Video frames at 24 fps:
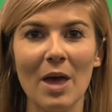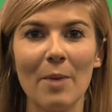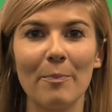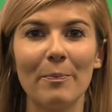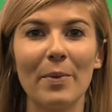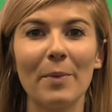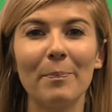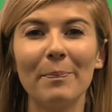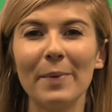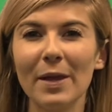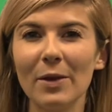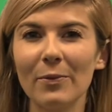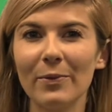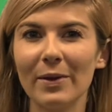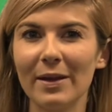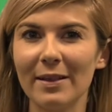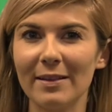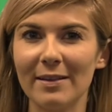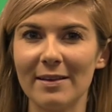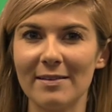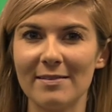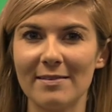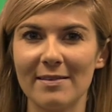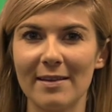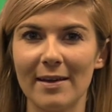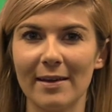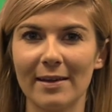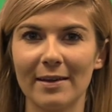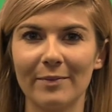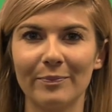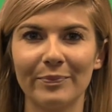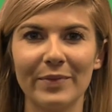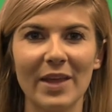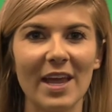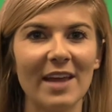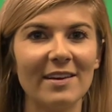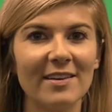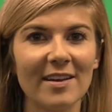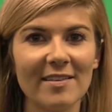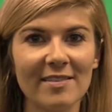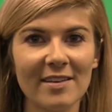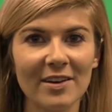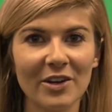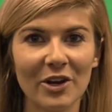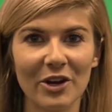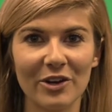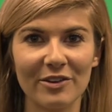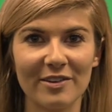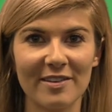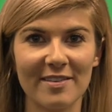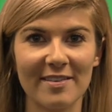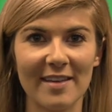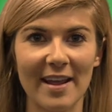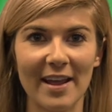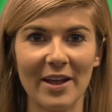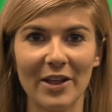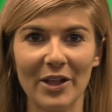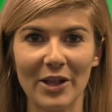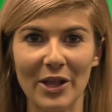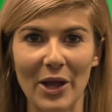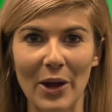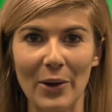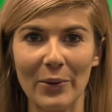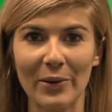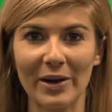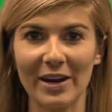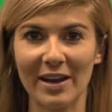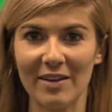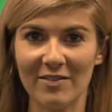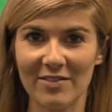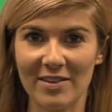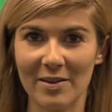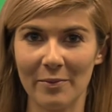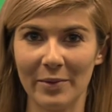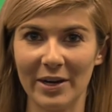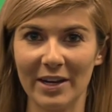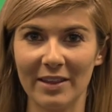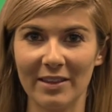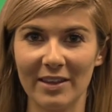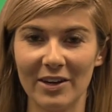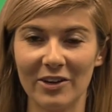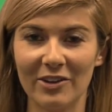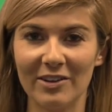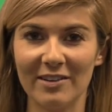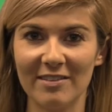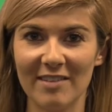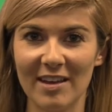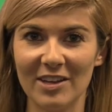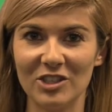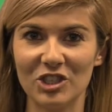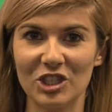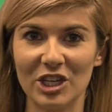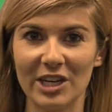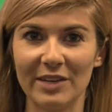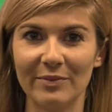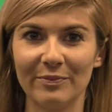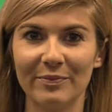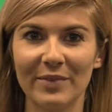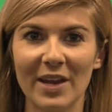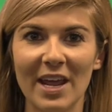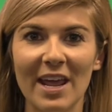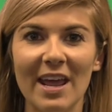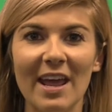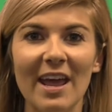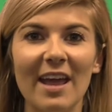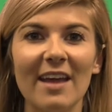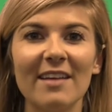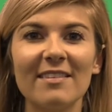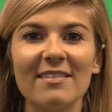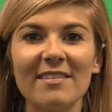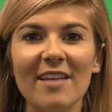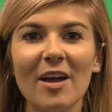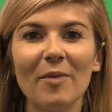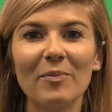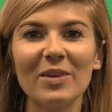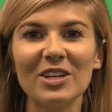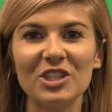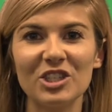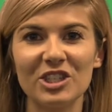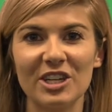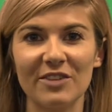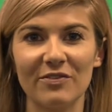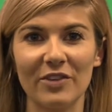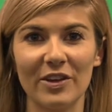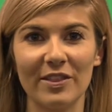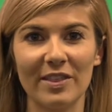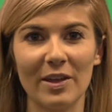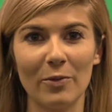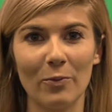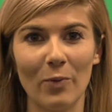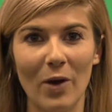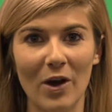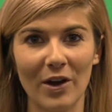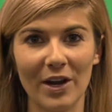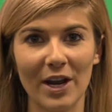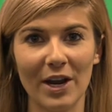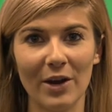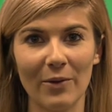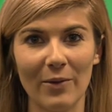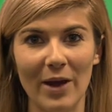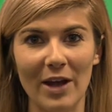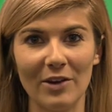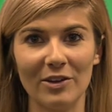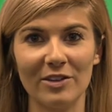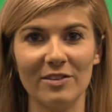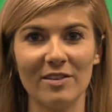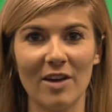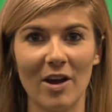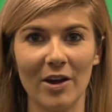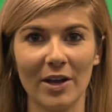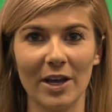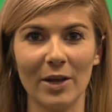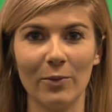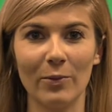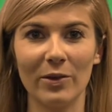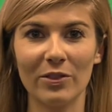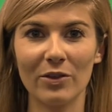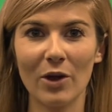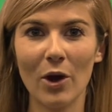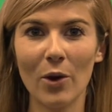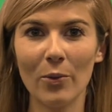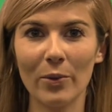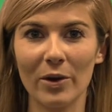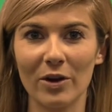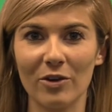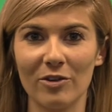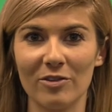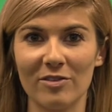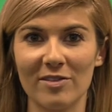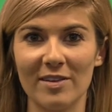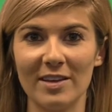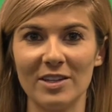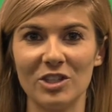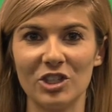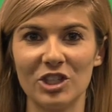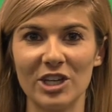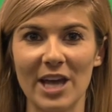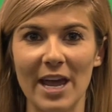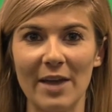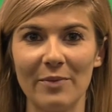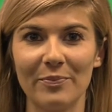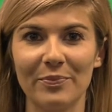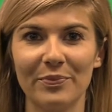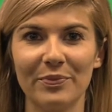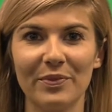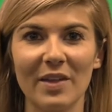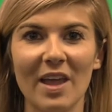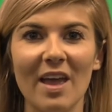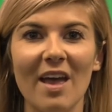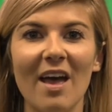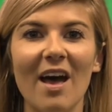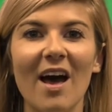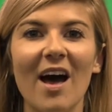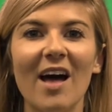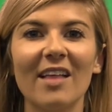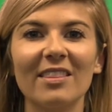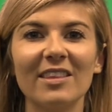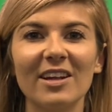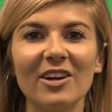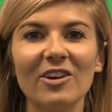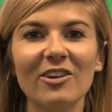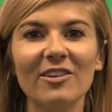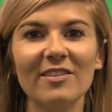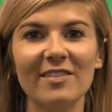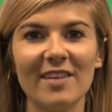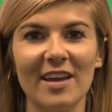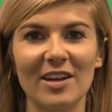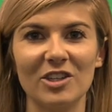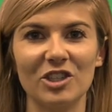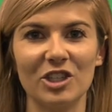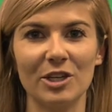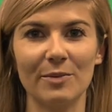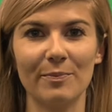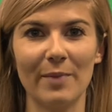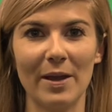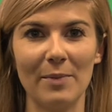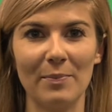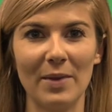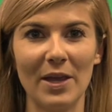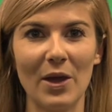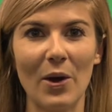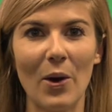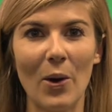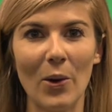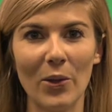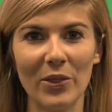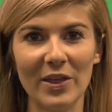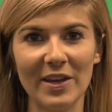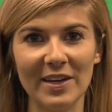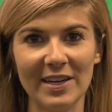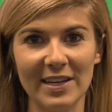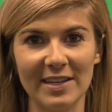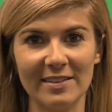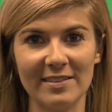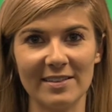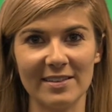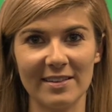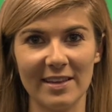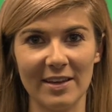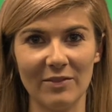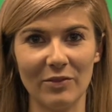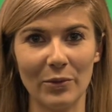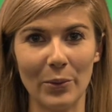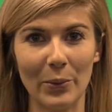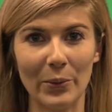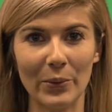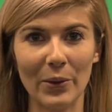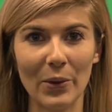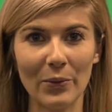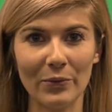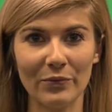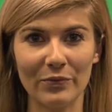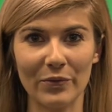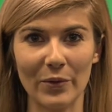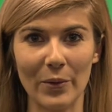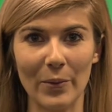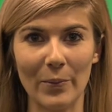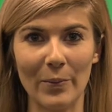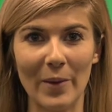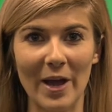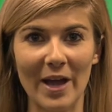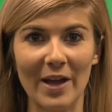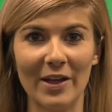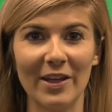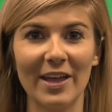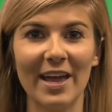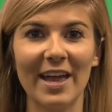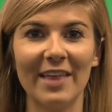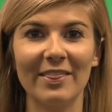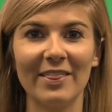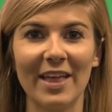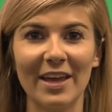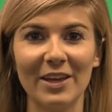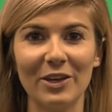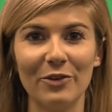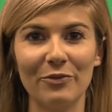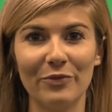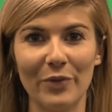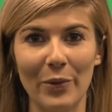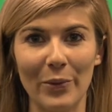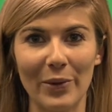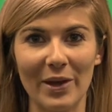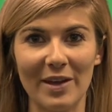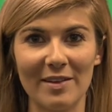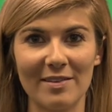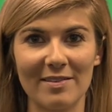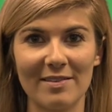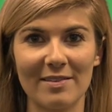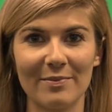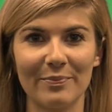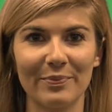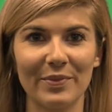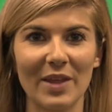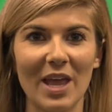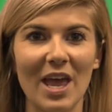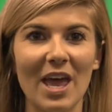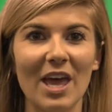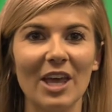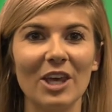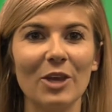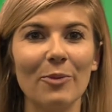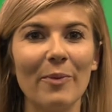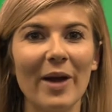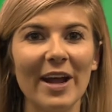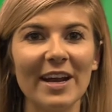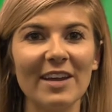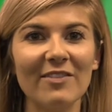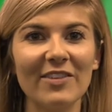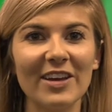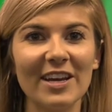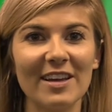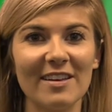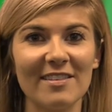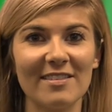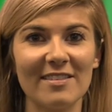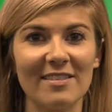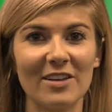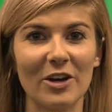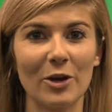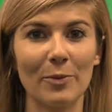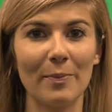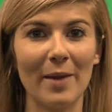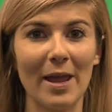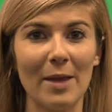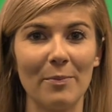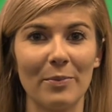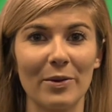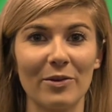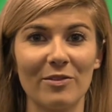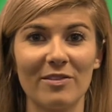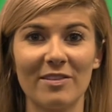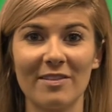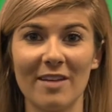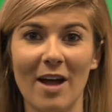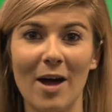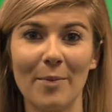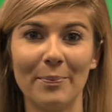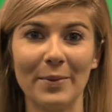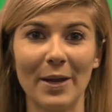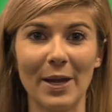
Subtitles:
But be realistic. It doesn't hurt to say hello or give someone a little attention. It's not much different than walking around and talking with coworkers each day. A little attention might be all they need to leave you alone for a while and let you focus. You might even consider paper stop